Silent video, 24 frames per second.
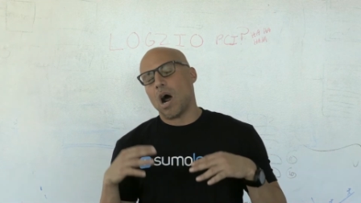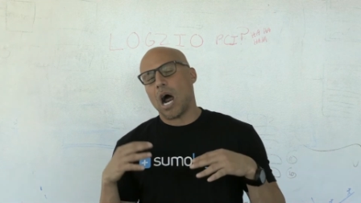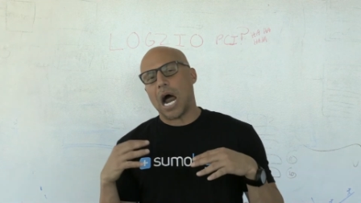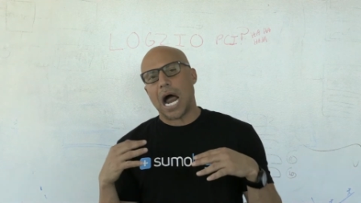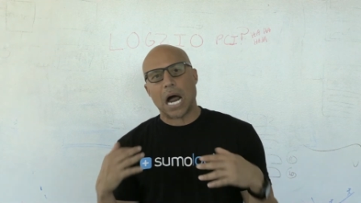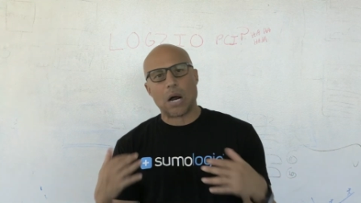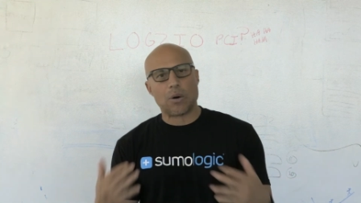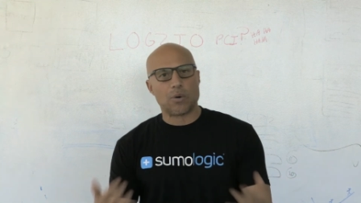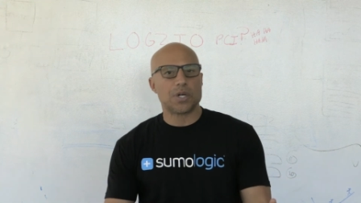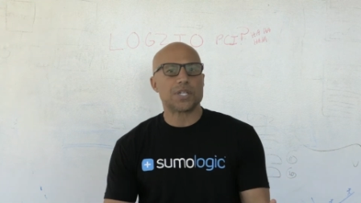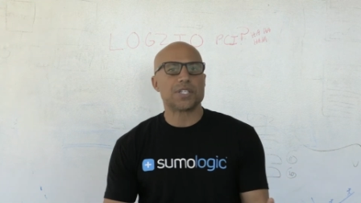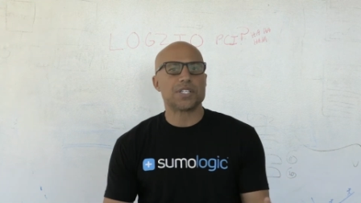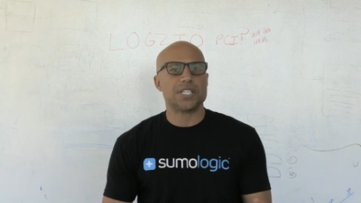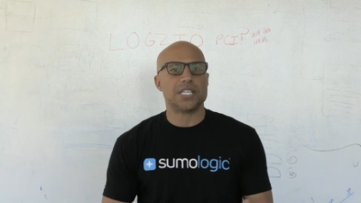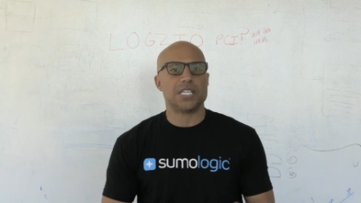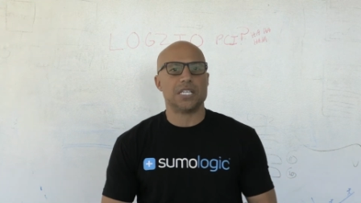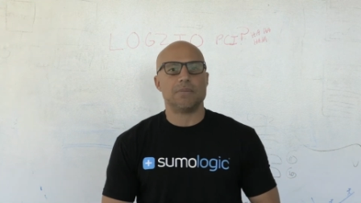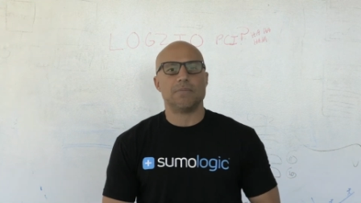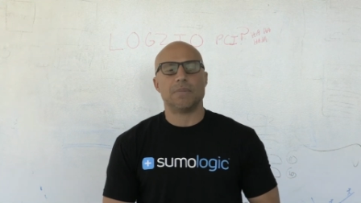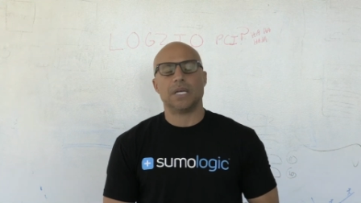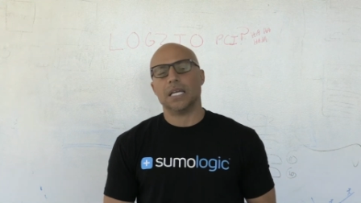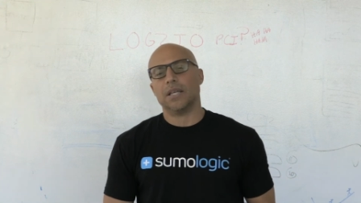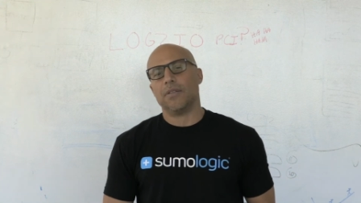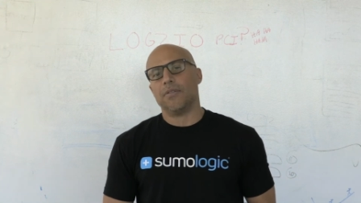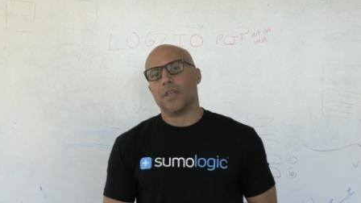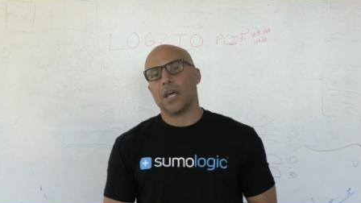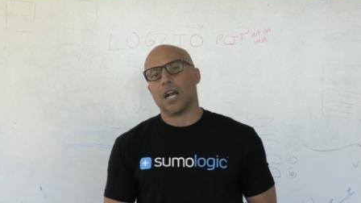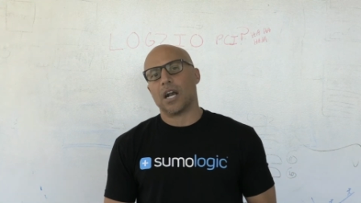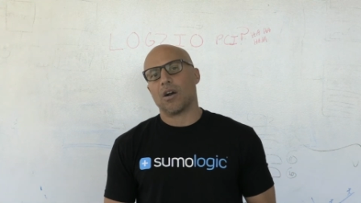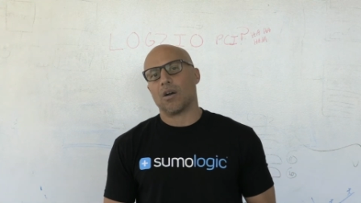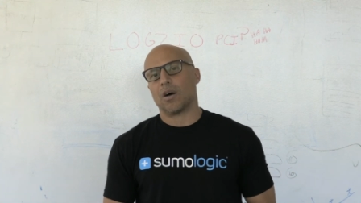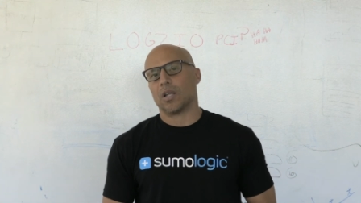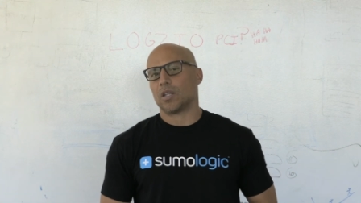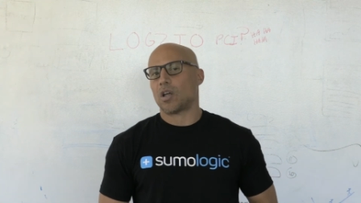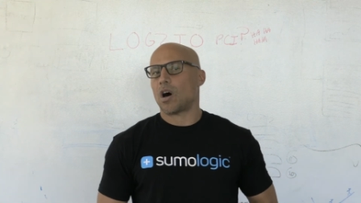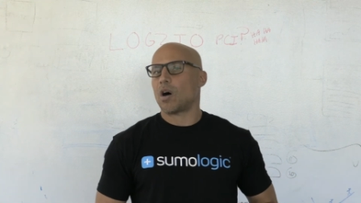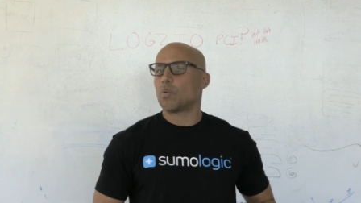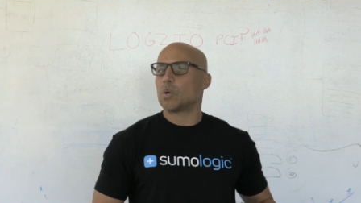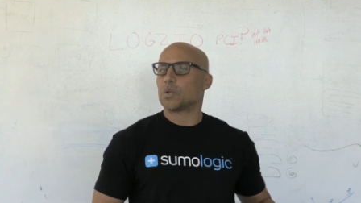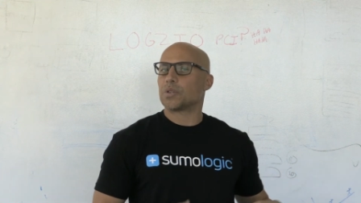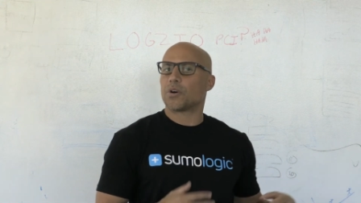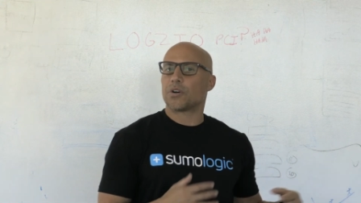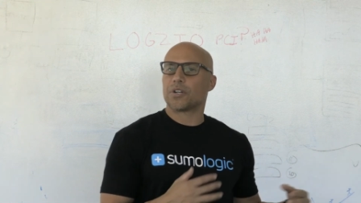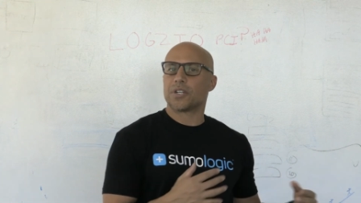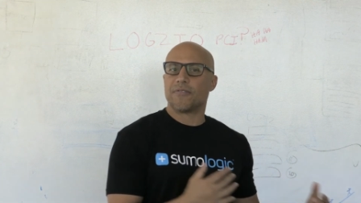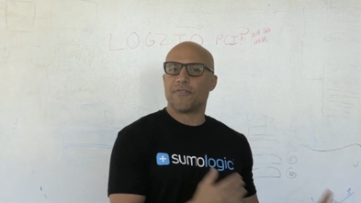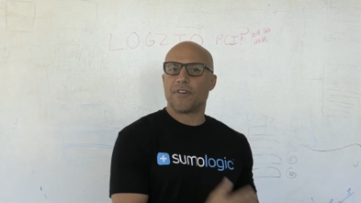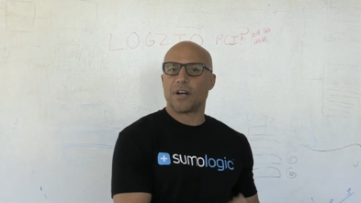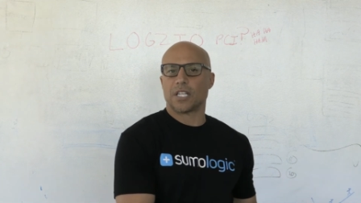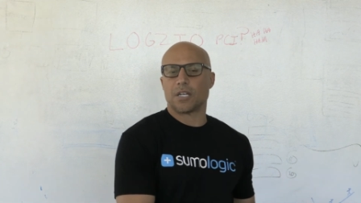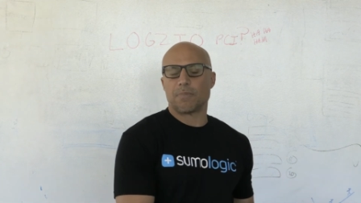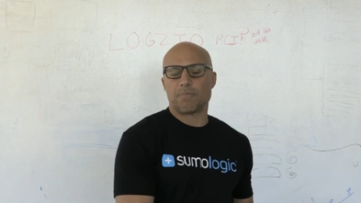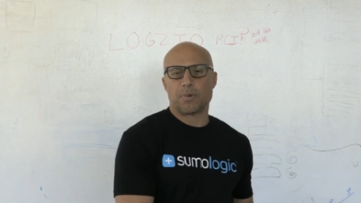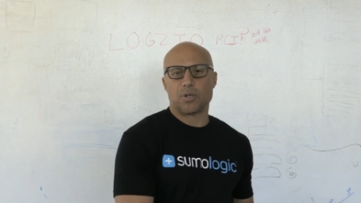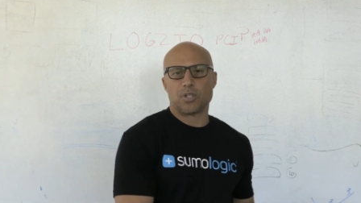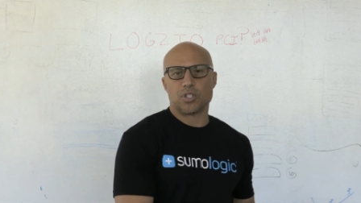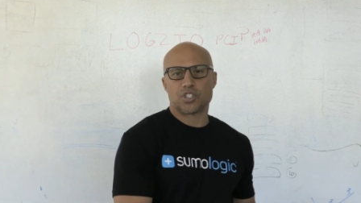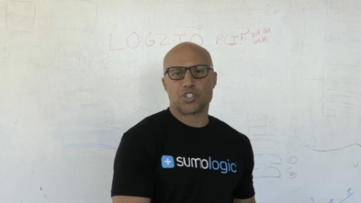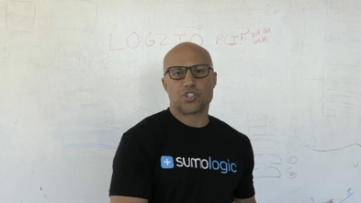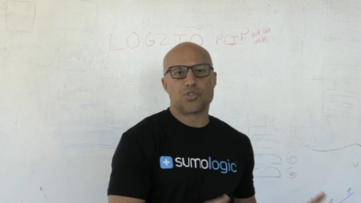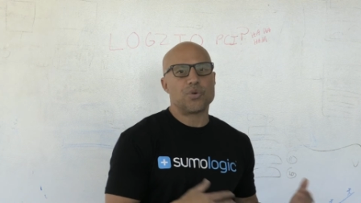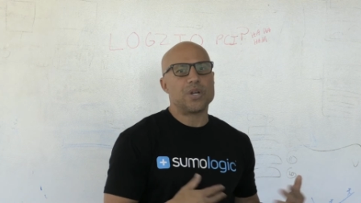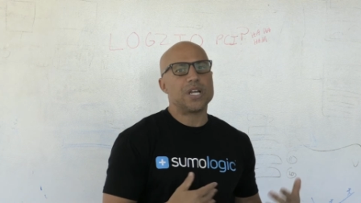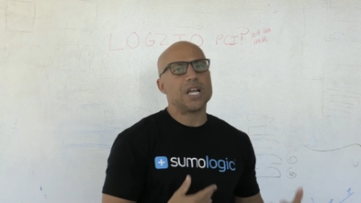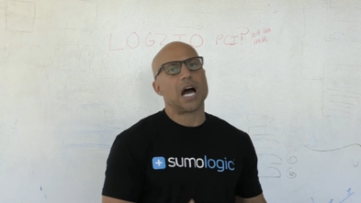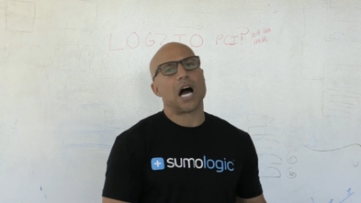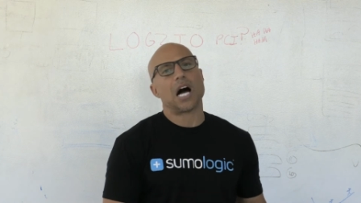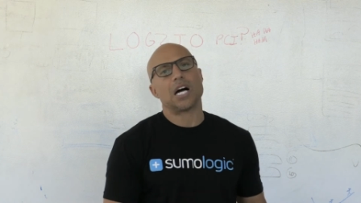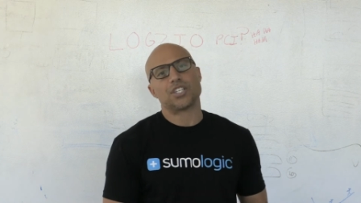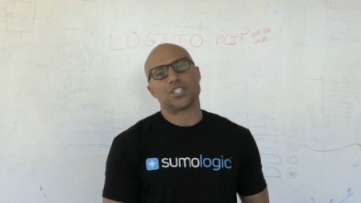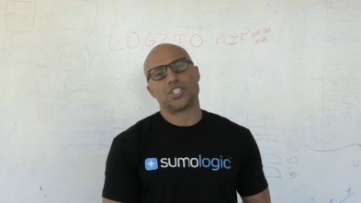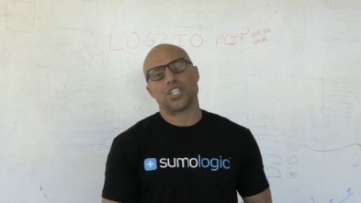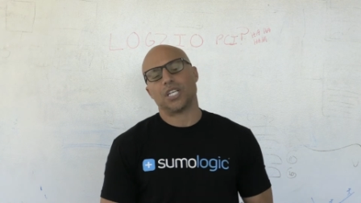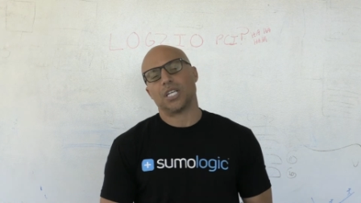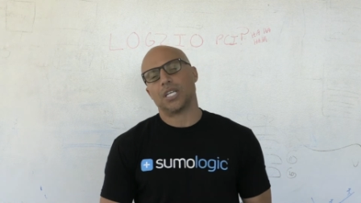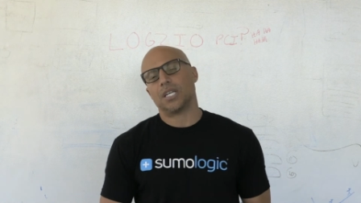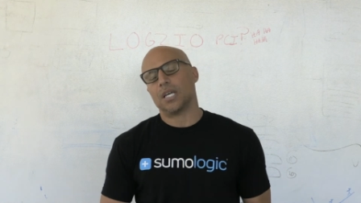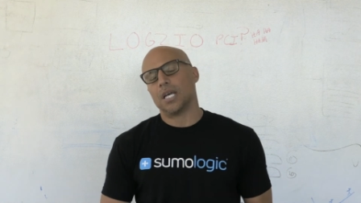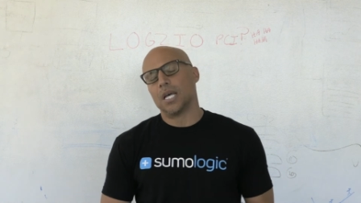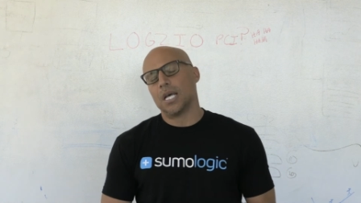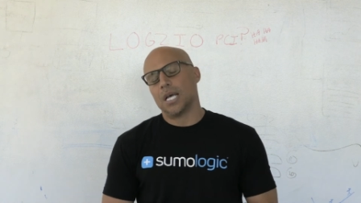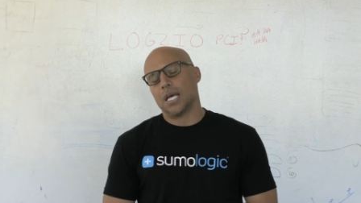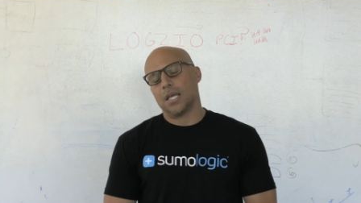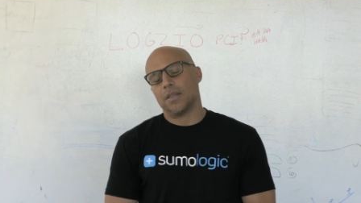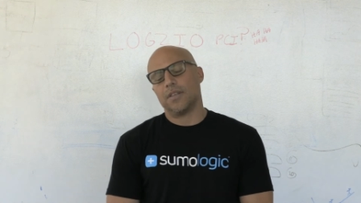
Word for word: our team in there along with our developers triaging